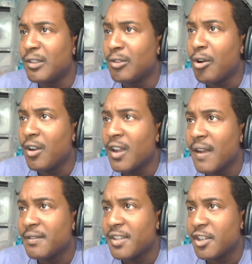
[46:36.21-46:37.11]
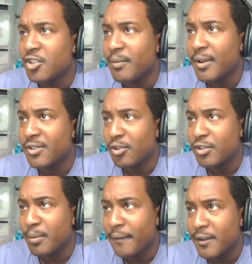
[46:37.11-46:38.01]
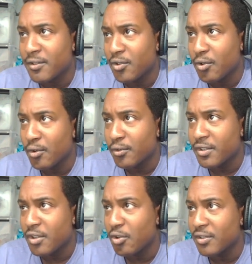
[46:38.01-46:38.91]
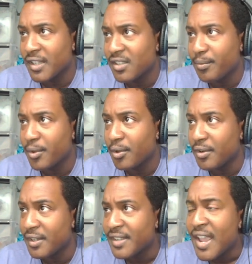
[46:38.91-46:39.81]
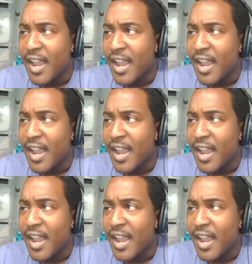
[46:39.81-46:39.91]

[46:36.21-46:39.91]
long conversation about Associate Professor Kudou's skewed sensibilities